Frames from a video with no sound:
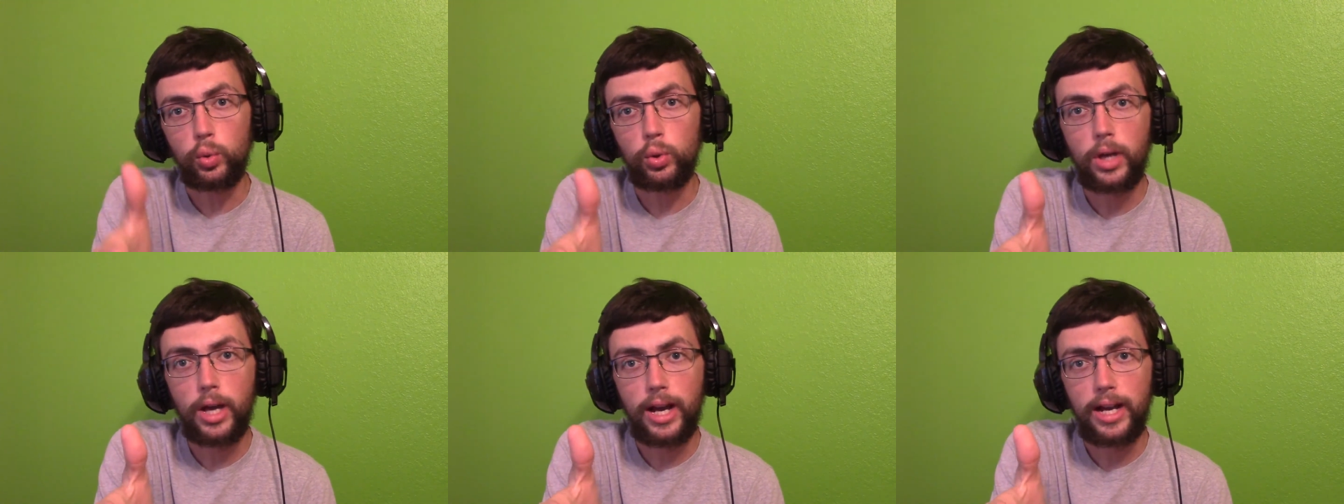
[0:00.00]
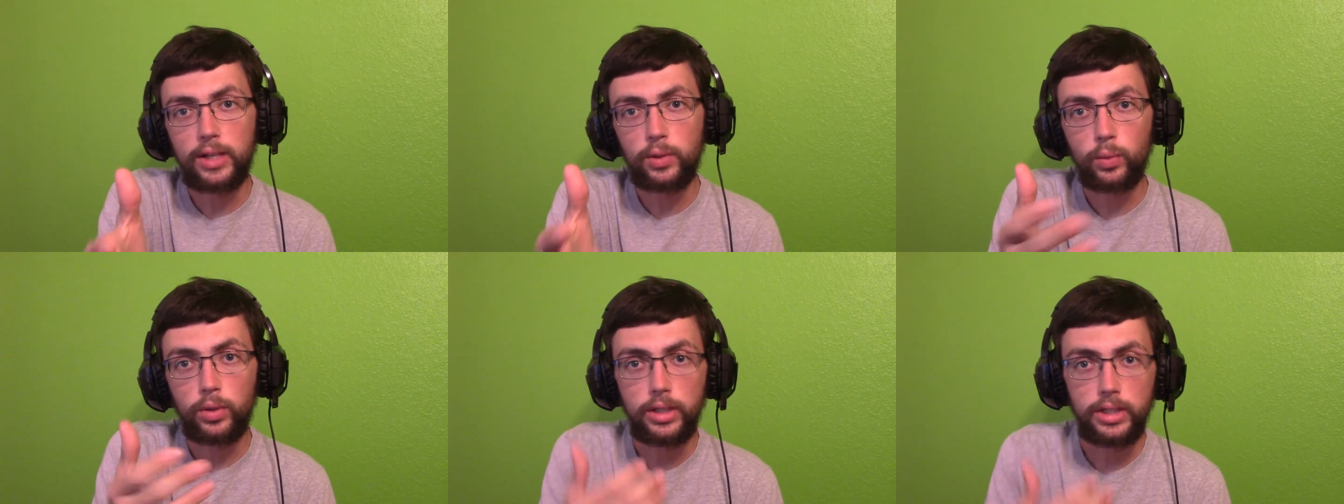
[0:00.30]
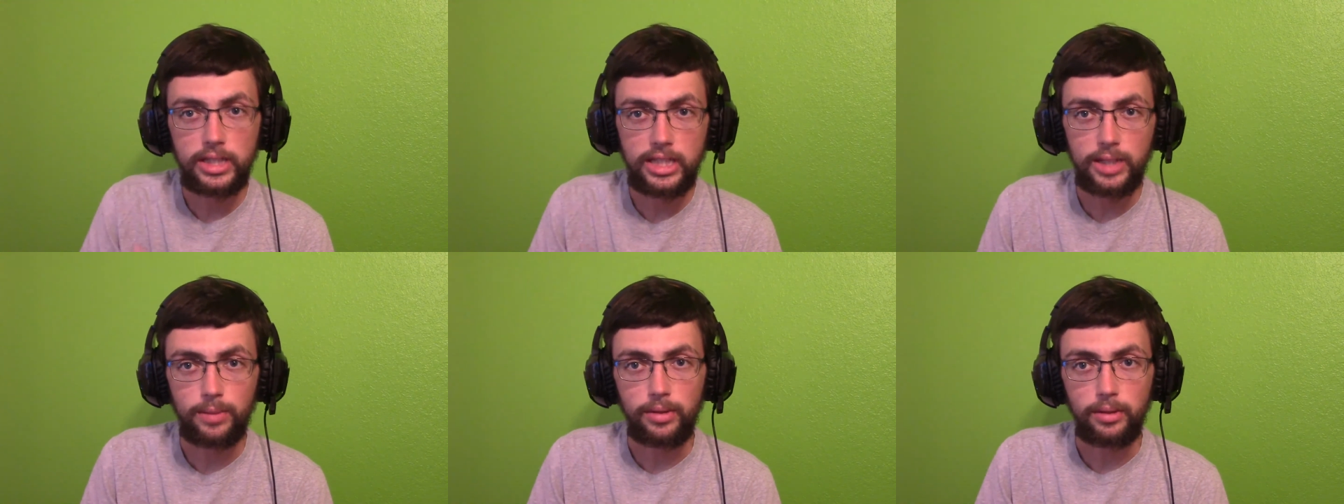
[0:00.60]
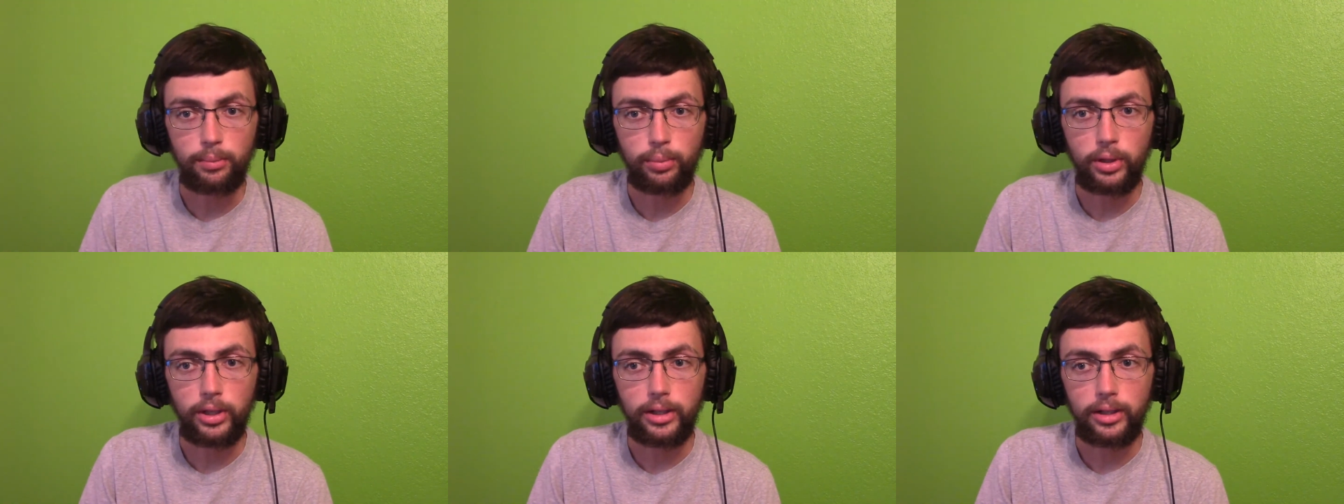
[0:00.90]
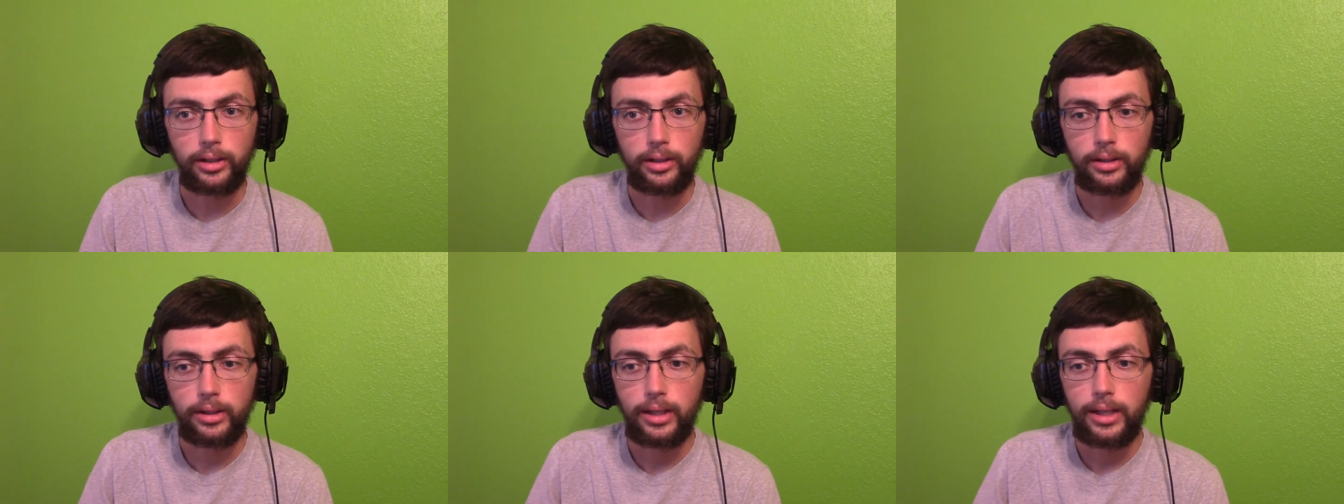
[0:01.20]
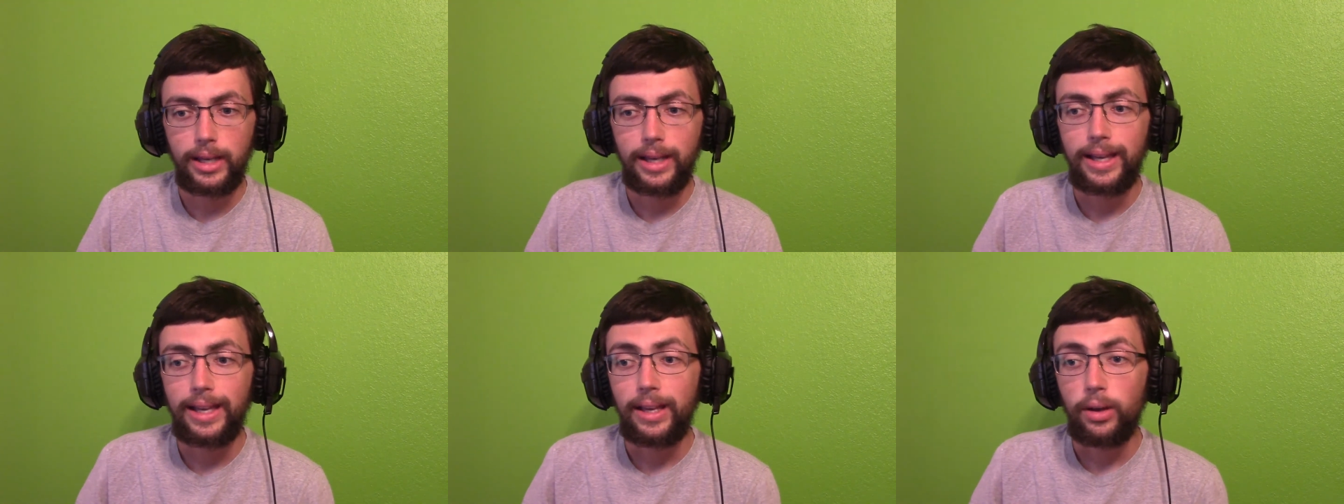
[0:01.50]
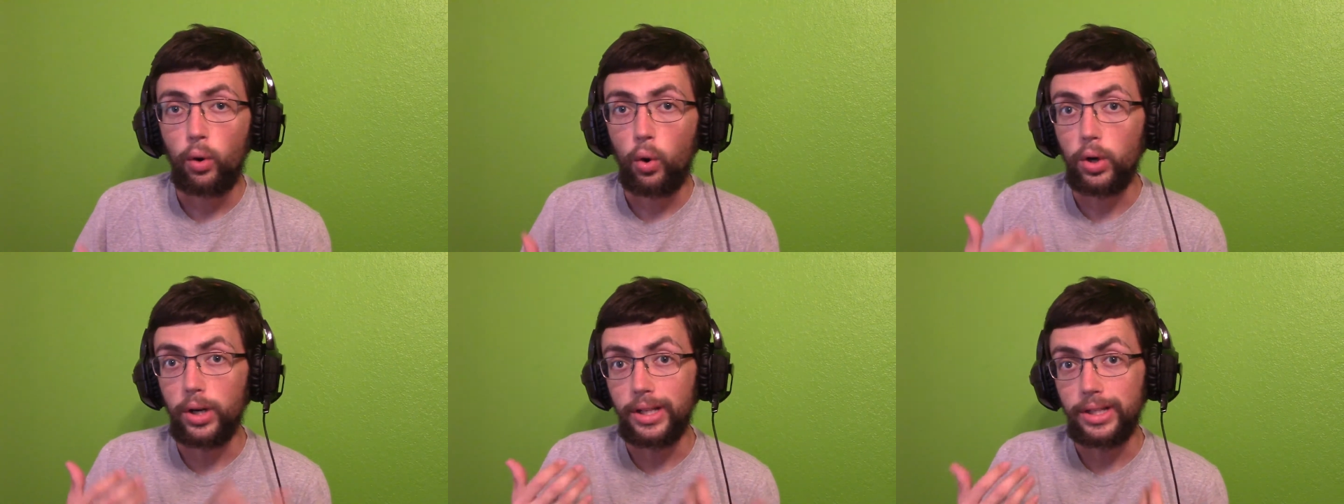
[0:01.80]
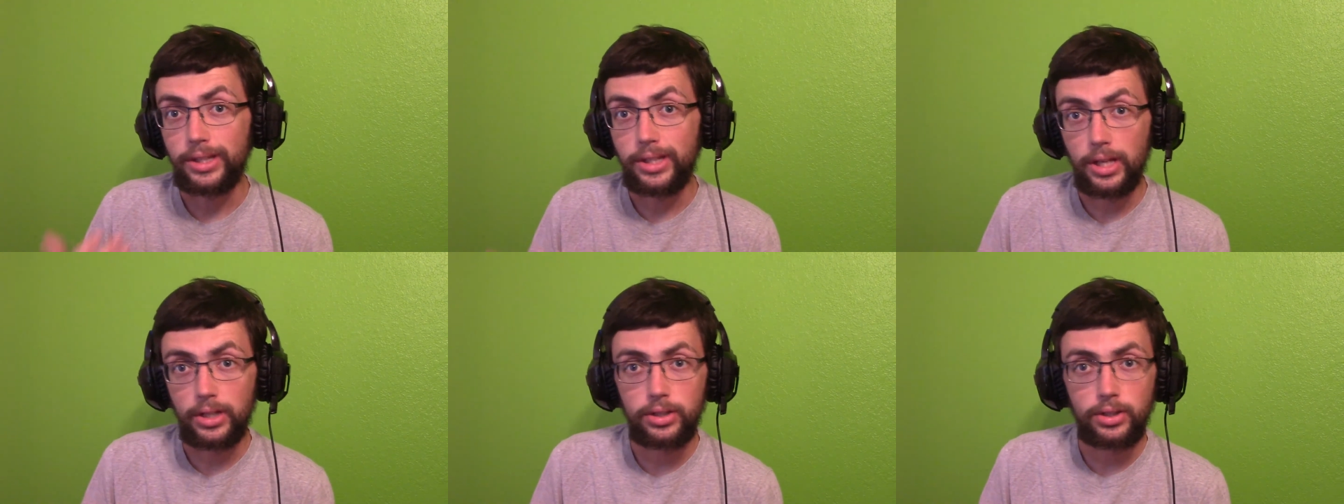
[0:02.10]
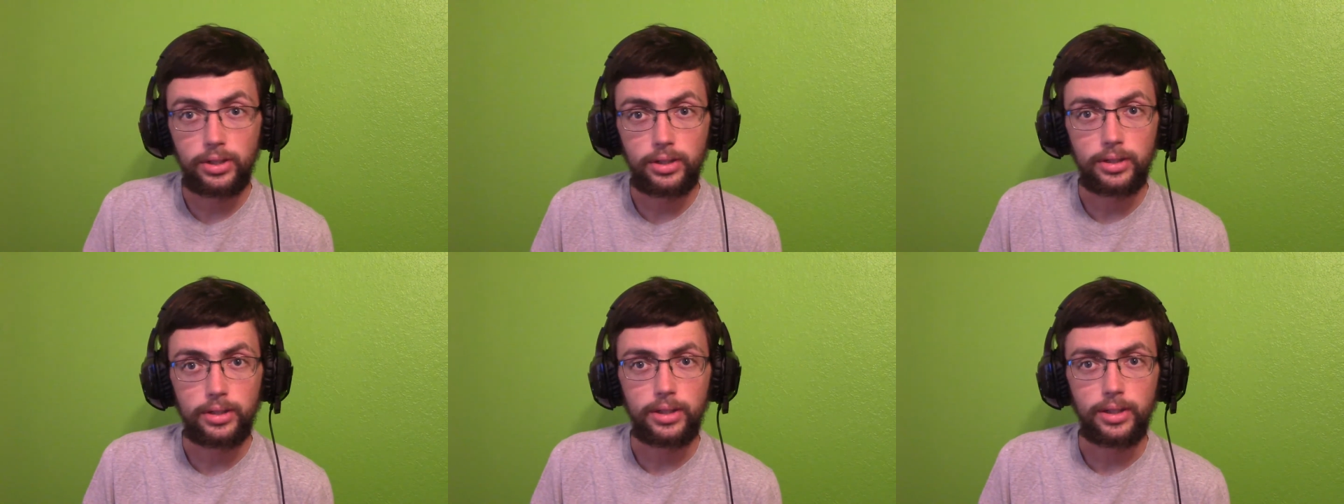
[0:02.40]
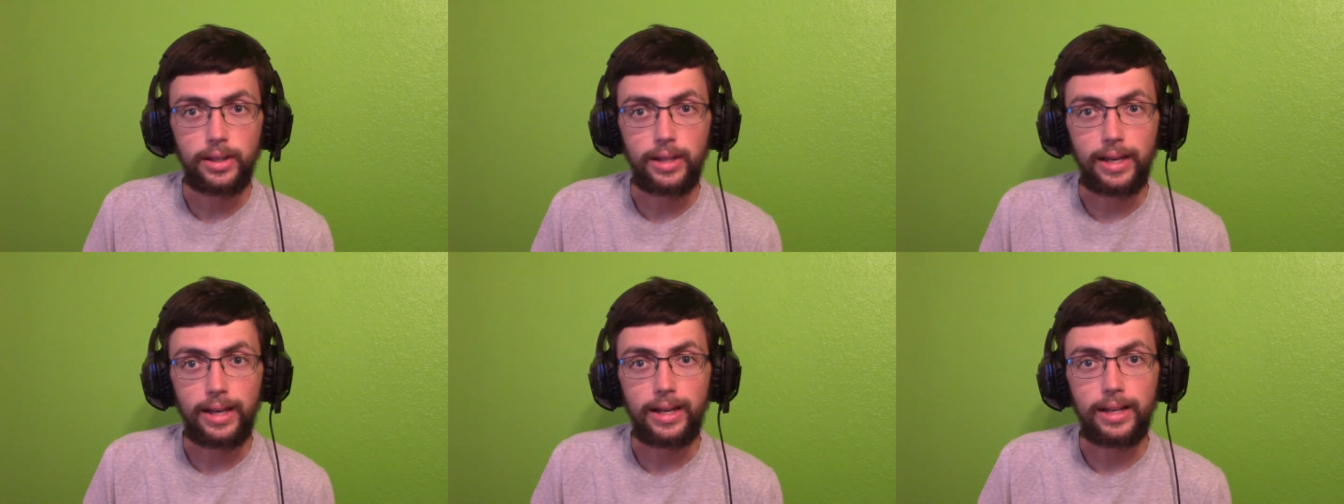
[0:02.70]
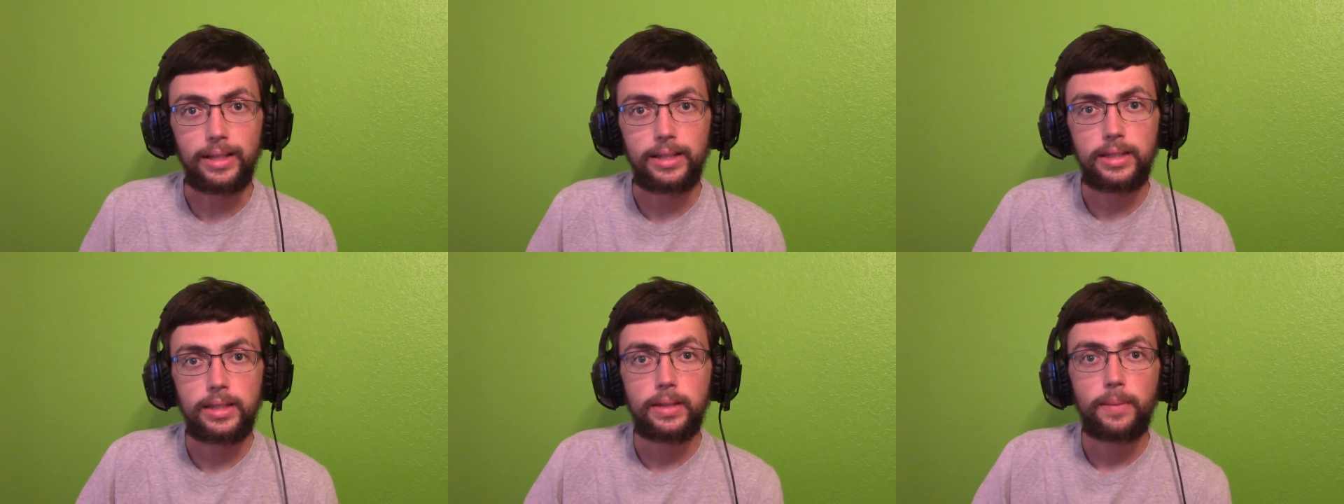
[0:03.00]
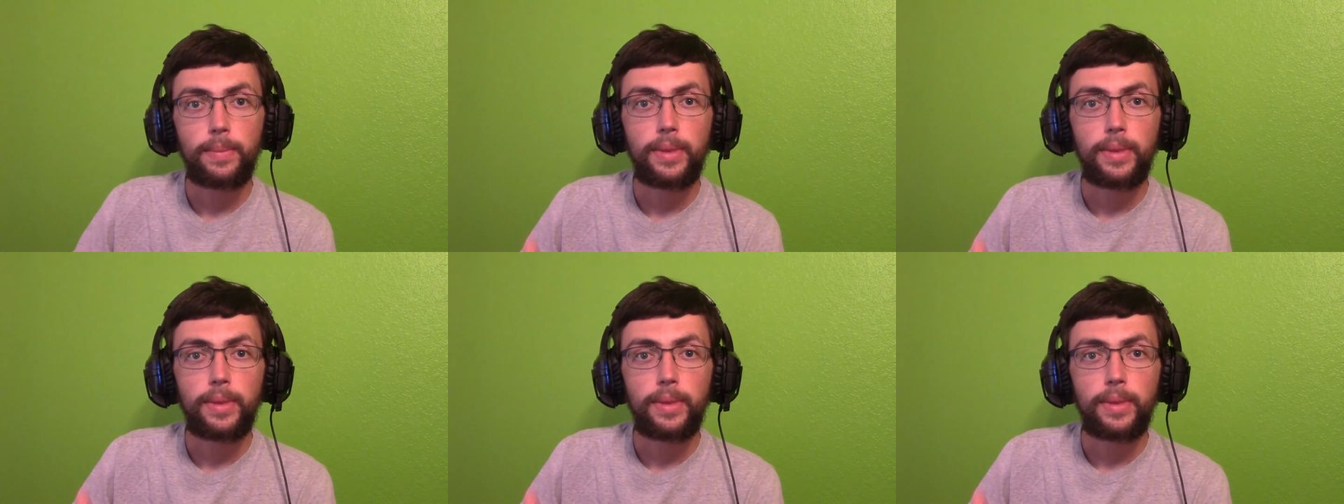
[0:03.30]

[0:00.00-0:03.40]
guys want to see me play, in addition to that,